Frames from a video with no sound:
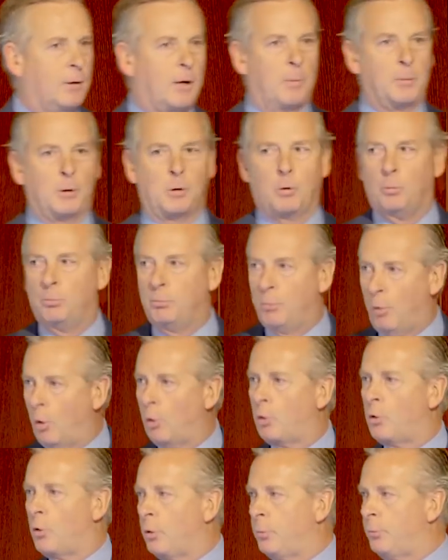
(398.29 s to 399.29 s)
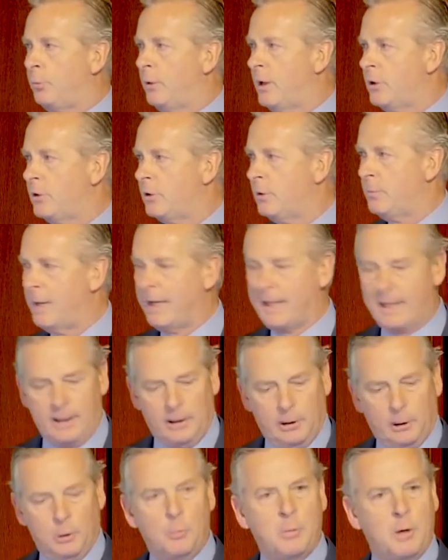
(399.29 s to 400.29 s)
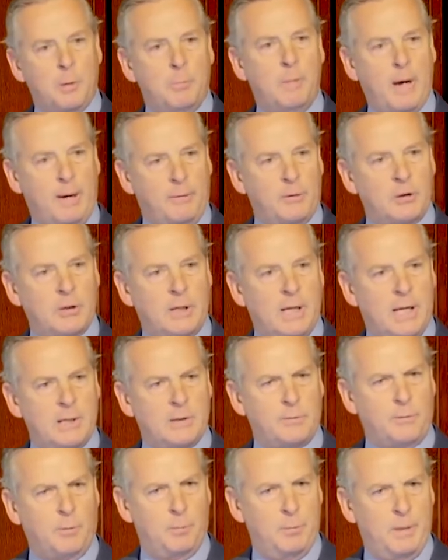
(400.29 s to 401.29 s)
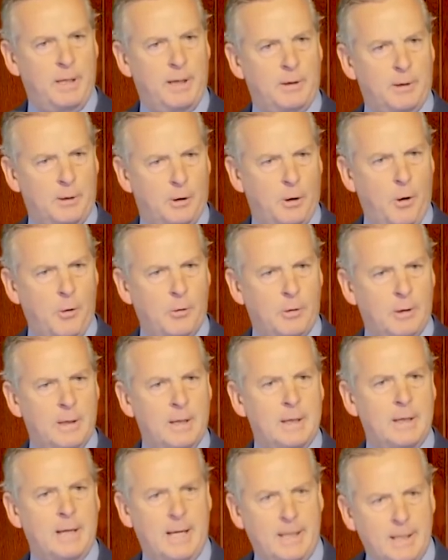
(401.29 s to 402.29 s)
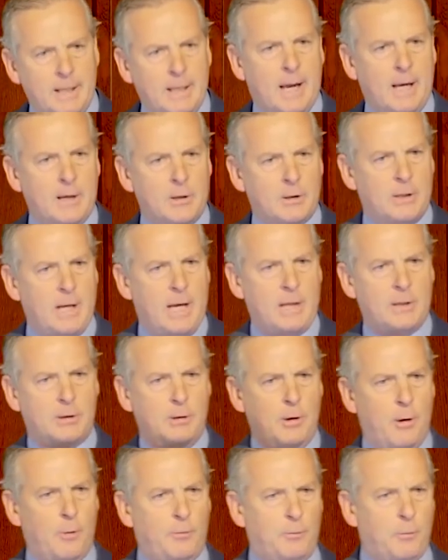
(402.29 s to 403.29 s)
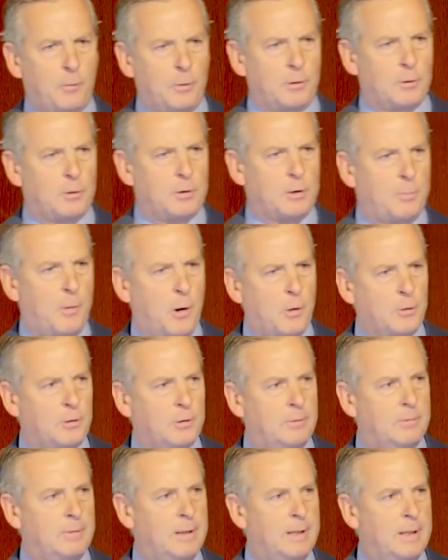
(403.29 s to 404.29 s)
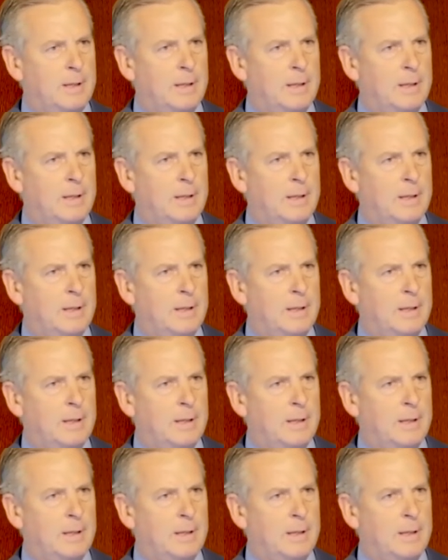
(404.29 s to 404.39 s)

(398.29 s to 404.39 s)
a company called Ball Corporation, making aluminum beverage cans for beer and Coke in the United States, no foreign exposure,